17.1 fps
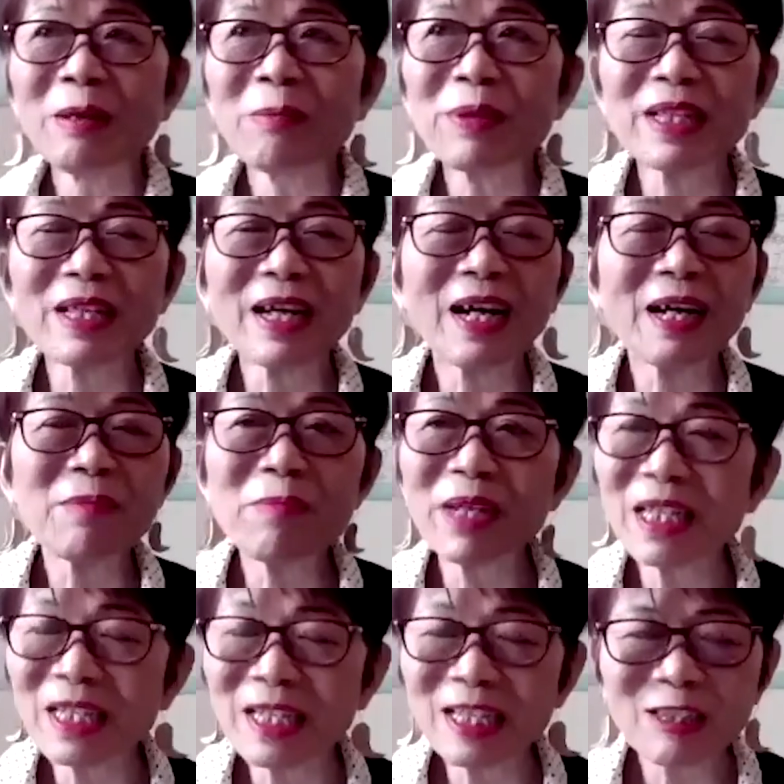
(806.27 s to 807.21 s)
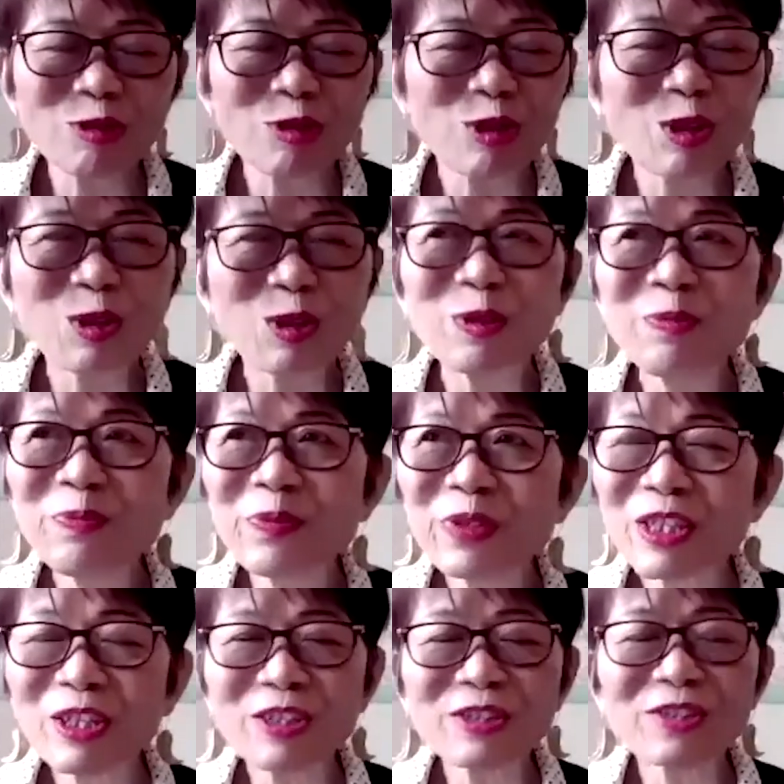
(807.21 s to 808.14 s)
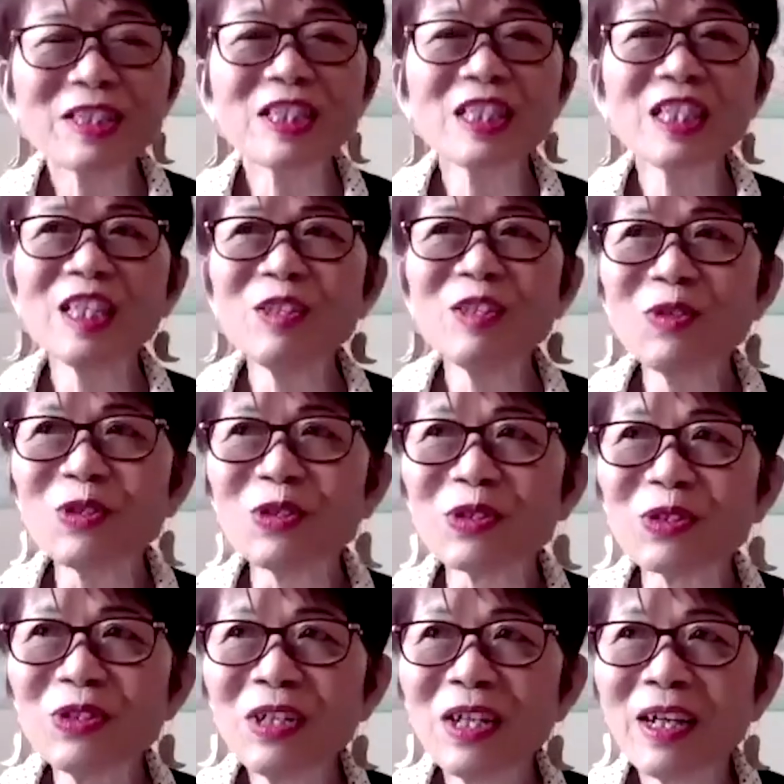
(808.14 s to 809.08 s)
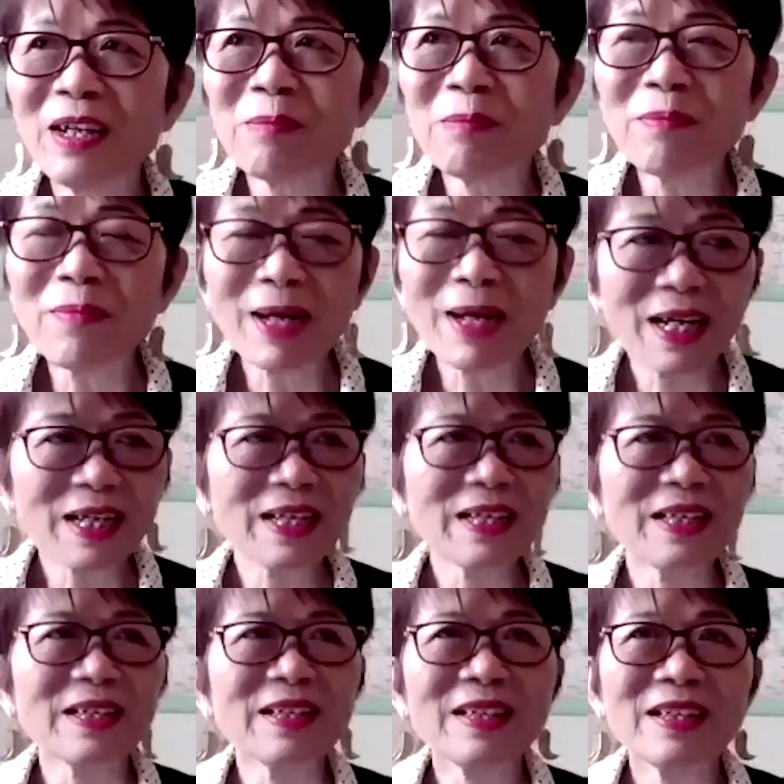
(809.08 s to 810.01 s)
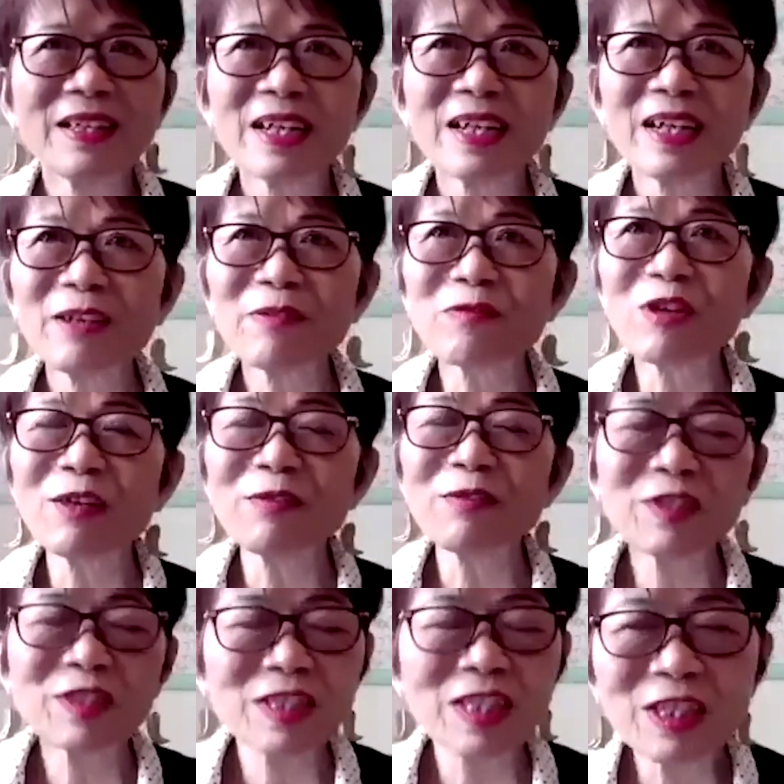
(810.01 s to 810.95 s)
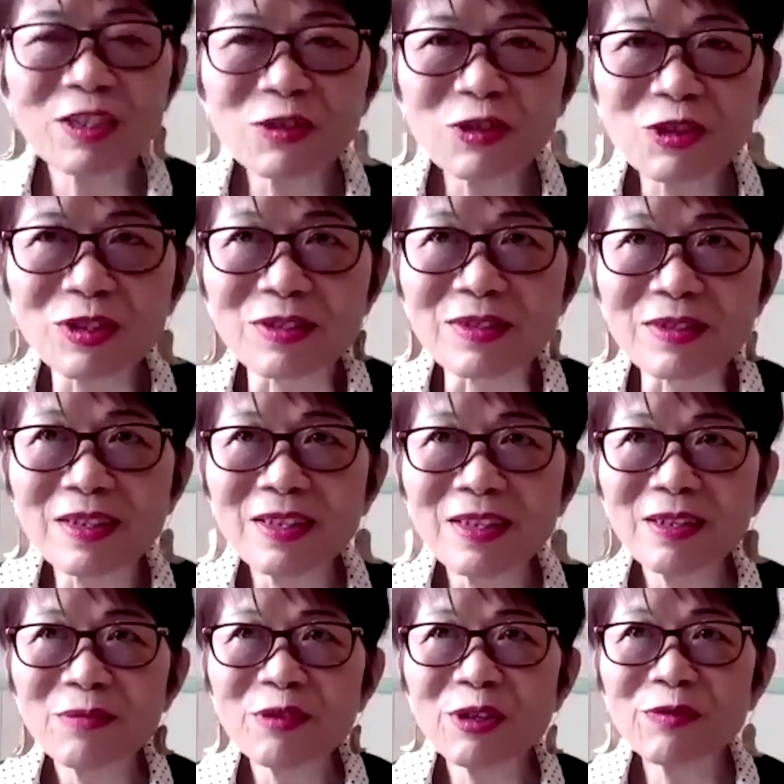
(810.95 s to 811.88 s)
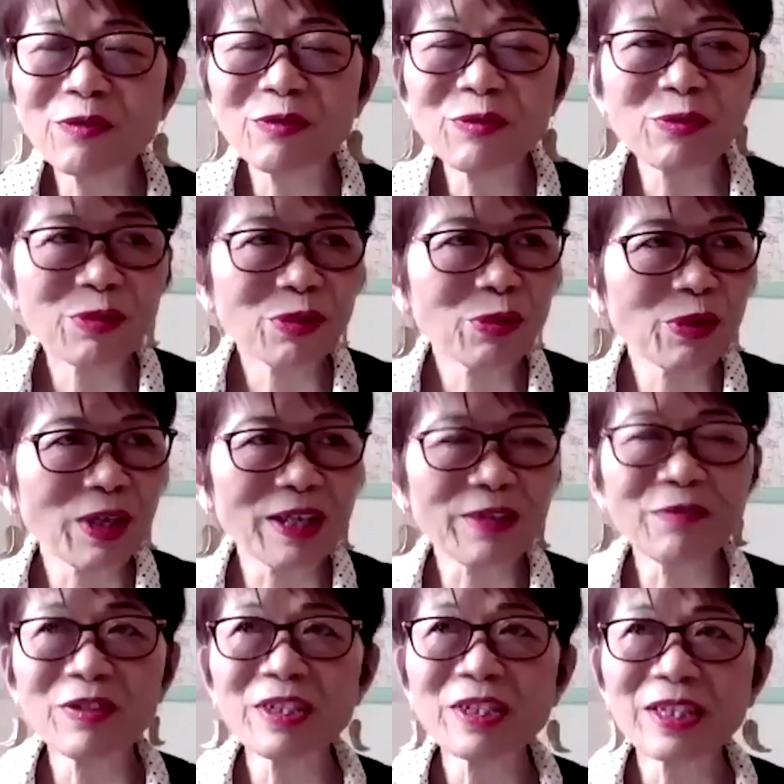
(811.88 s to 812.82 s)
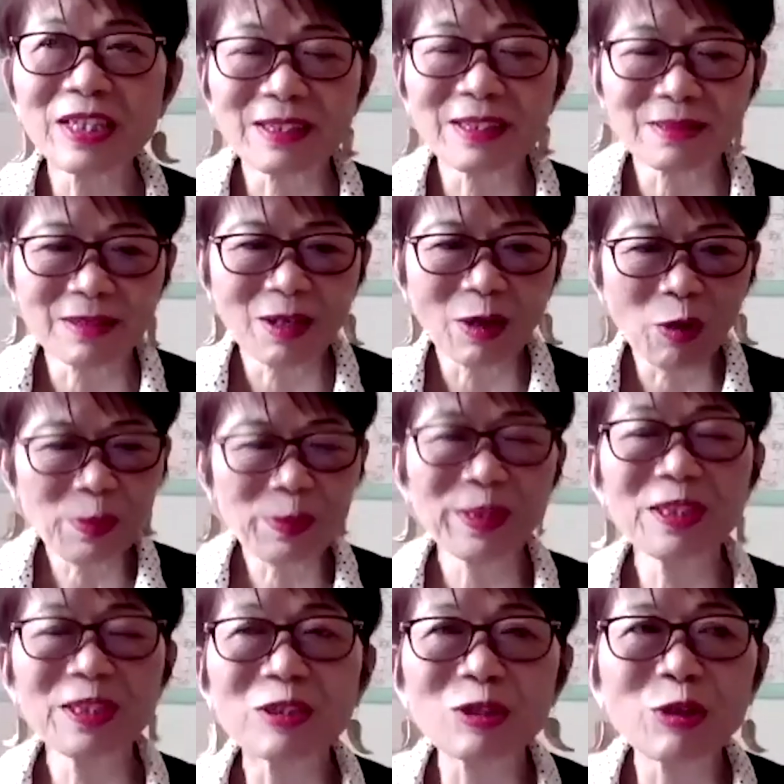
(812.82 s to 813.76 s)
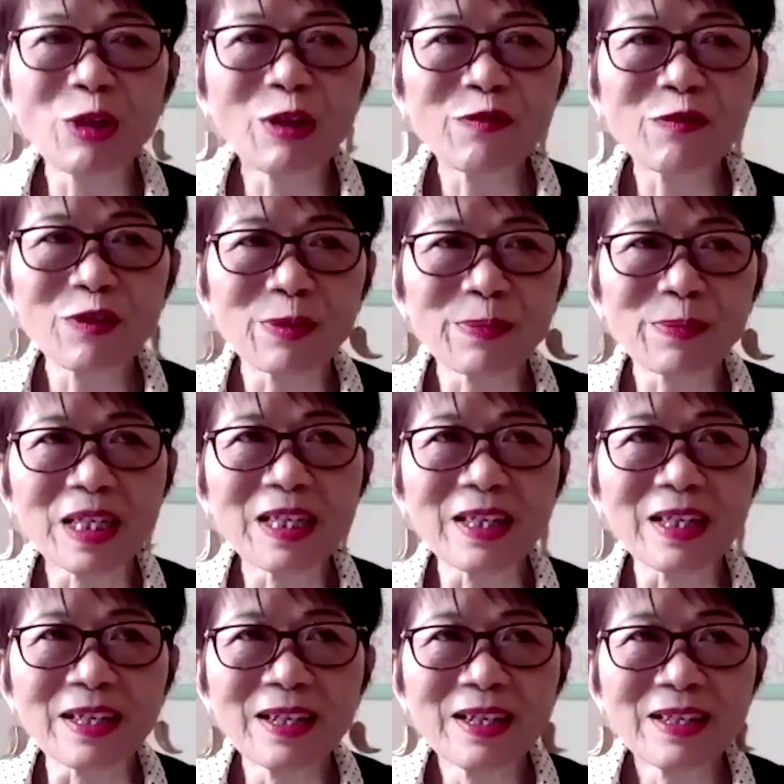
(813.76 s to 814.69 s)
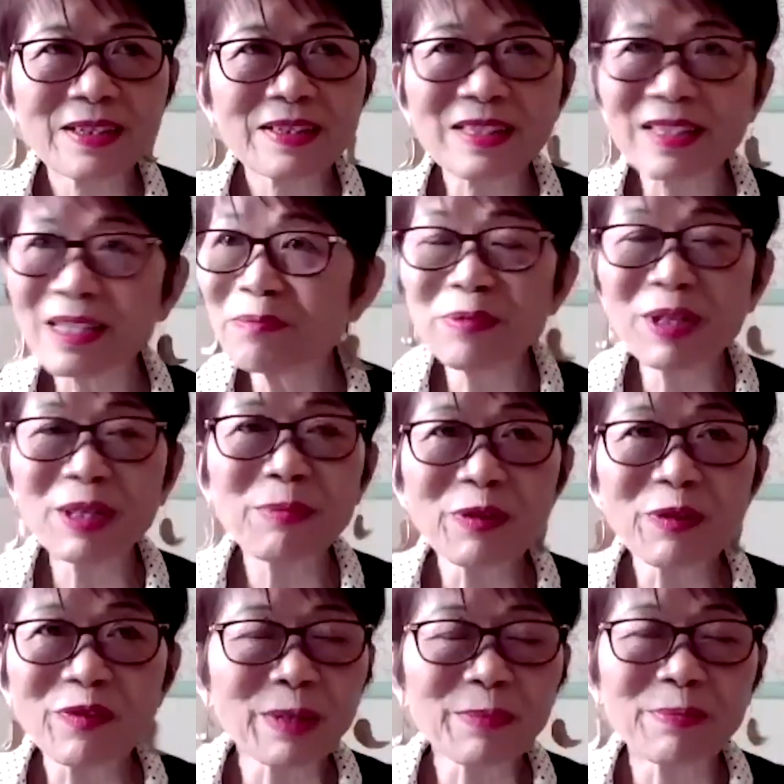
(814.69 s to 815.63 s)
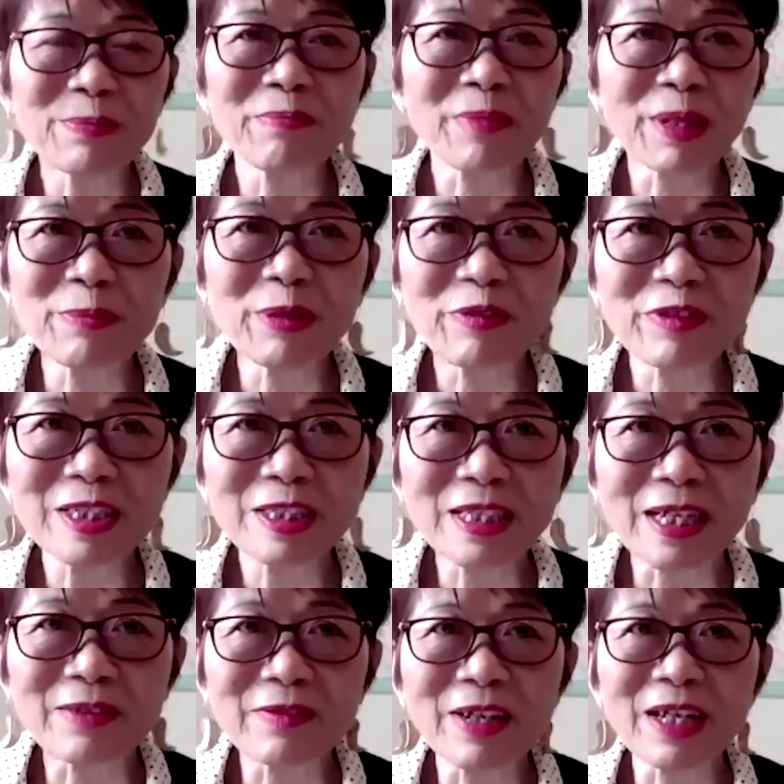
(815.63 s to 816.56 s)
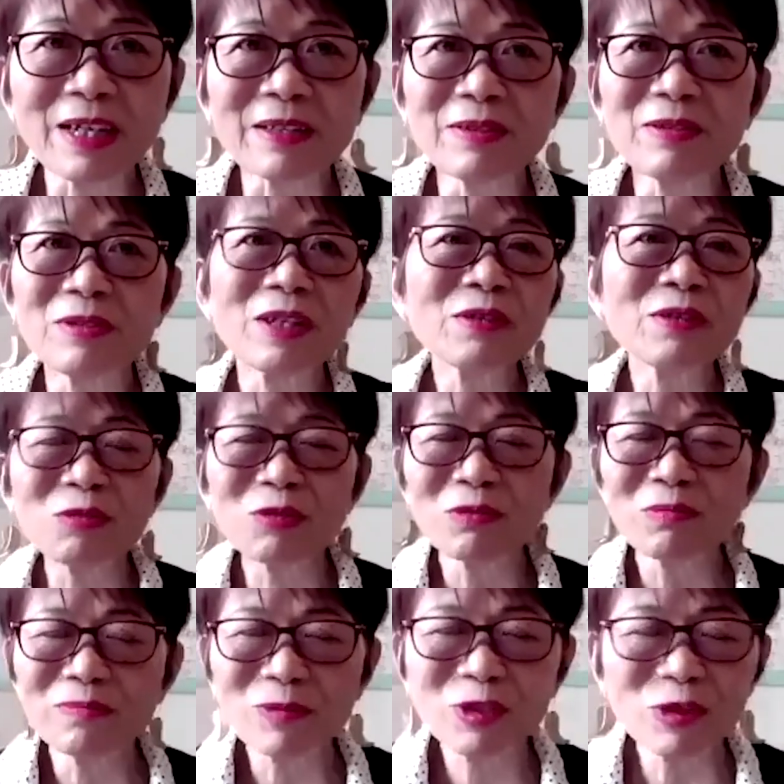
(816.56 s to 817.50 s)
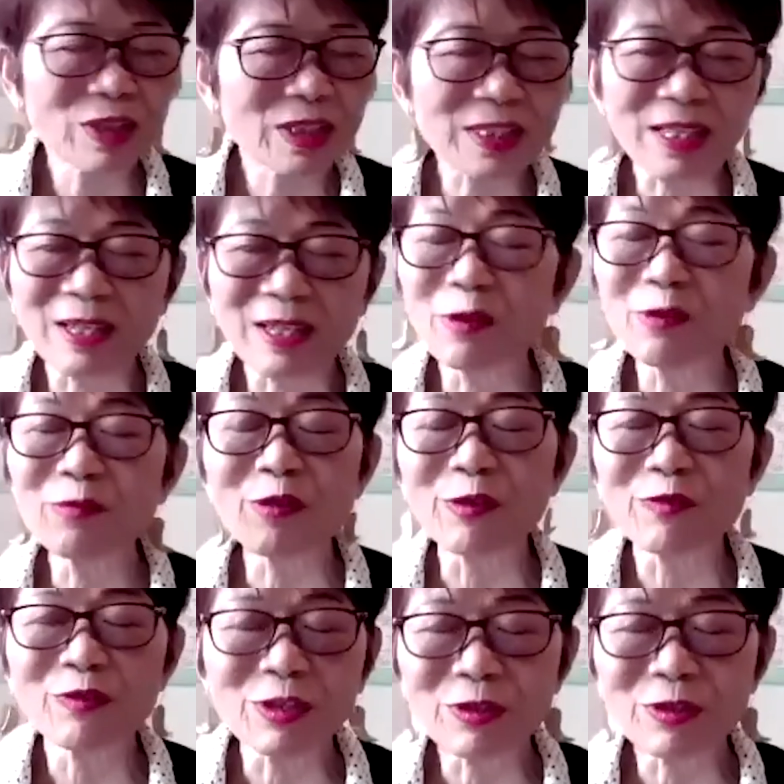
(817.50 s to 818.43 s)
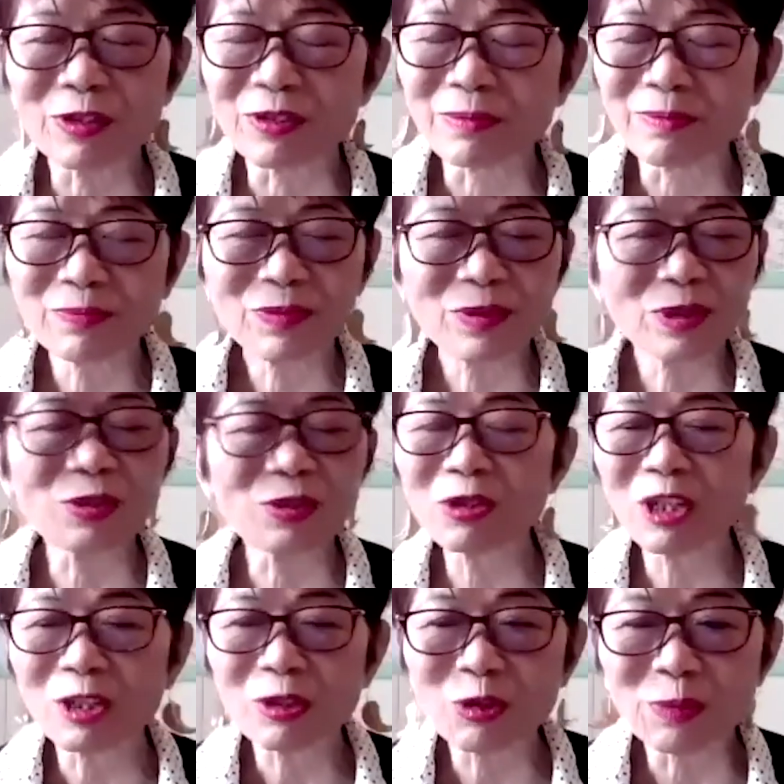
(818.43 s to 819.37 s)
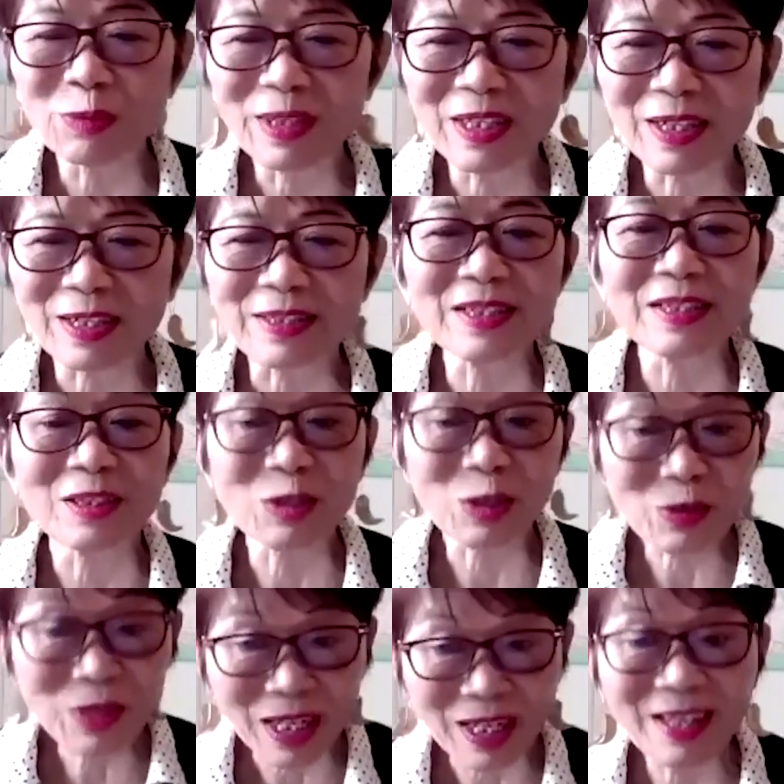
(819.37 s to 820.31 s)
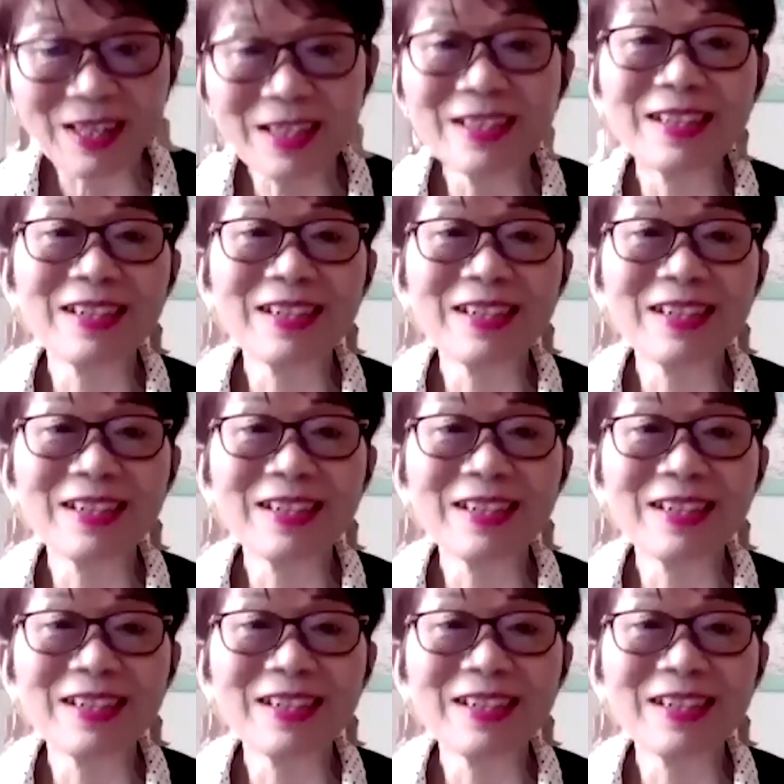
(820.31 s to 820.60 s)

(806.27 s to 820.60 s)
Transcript: But I managed to continue my kind of conversation with whoever that opened the door for me. Some people might be very direct. No, Teresa, I won't vote for you. Don't talk to me. I say, it's okay.